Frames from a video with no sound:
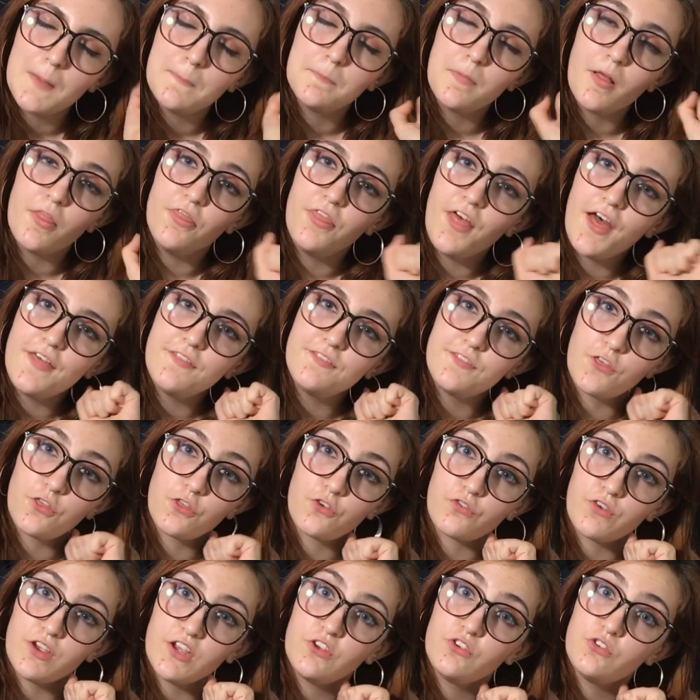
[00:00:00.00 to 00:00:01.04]
But then the
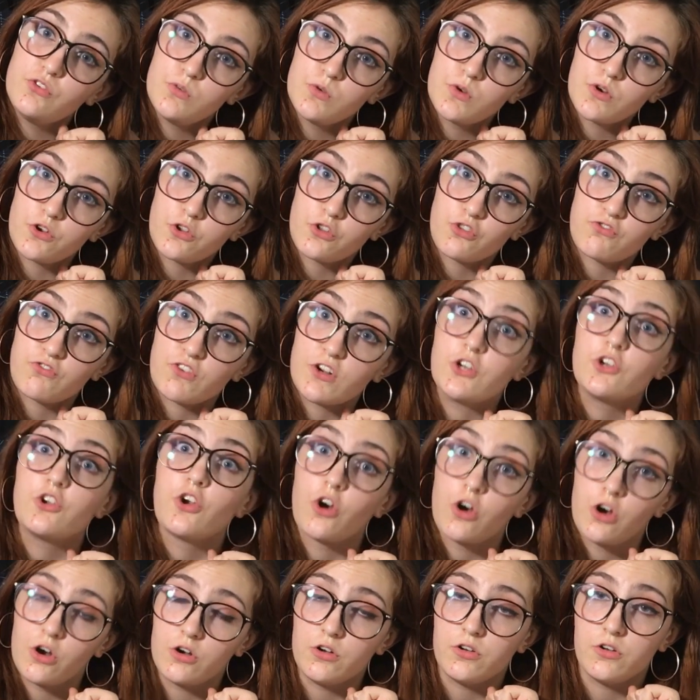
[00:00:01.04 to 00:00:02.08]
3 shooters
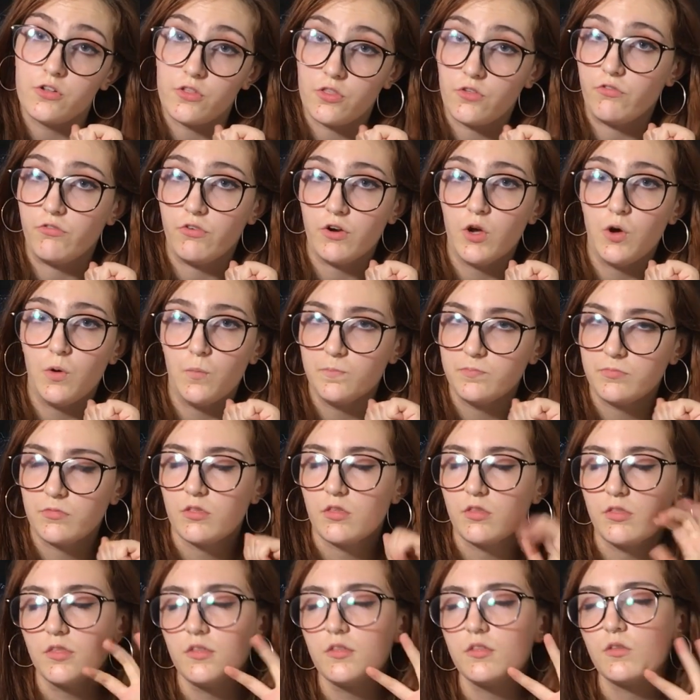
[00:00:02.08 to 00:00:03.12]
return to the room.
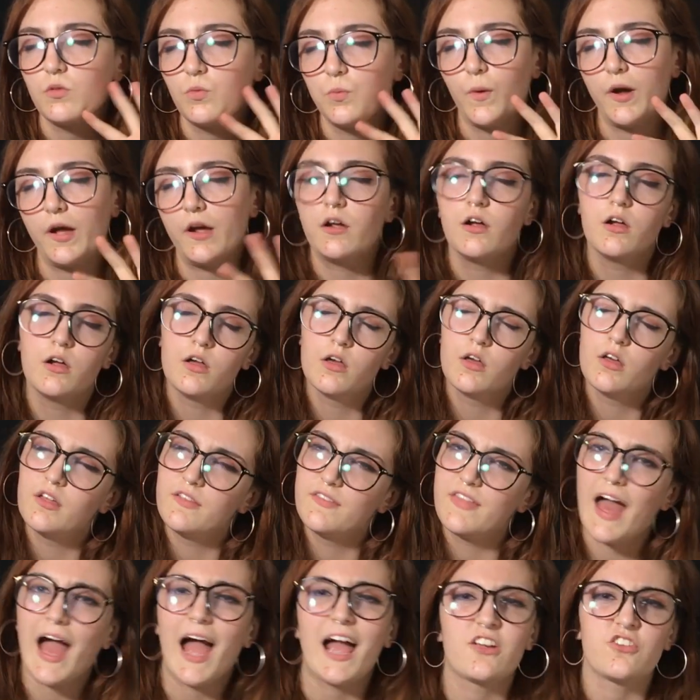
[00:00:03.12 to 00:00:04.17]
So this is where
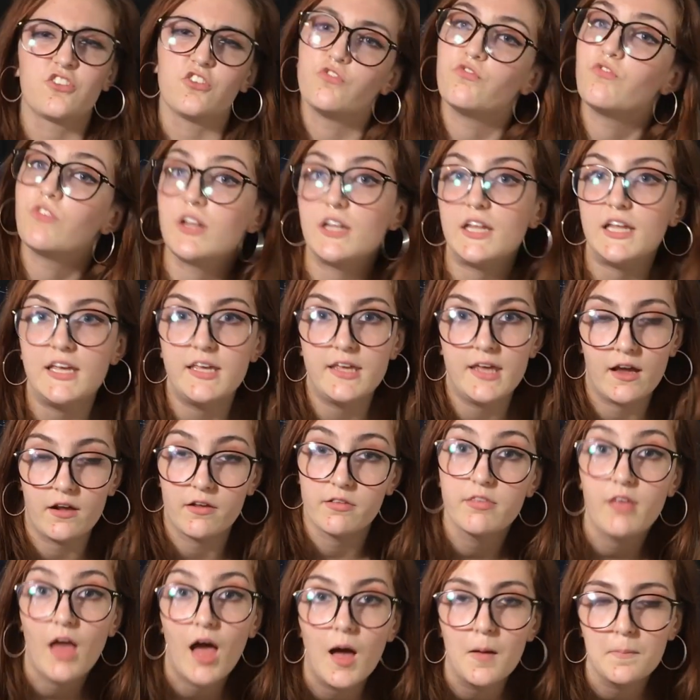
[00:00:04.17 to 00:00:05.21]
the action really
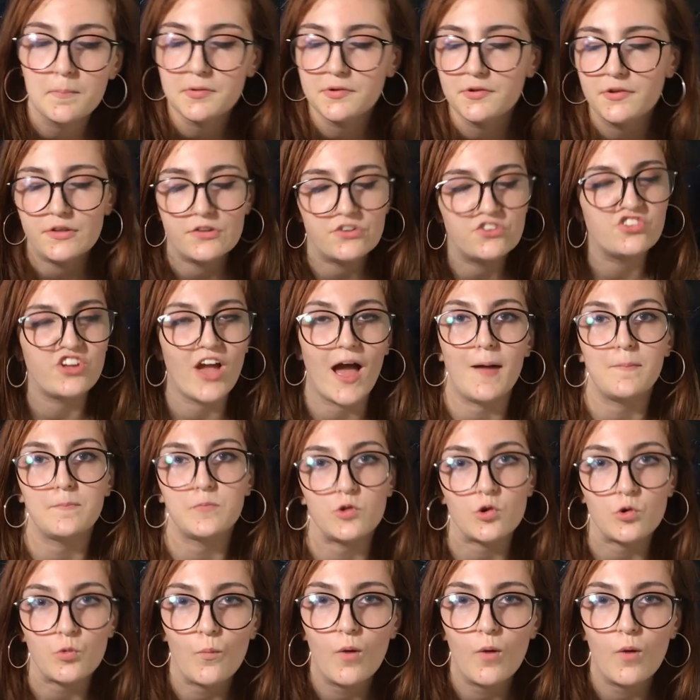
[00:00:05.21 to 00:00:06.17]
kicks up in chapter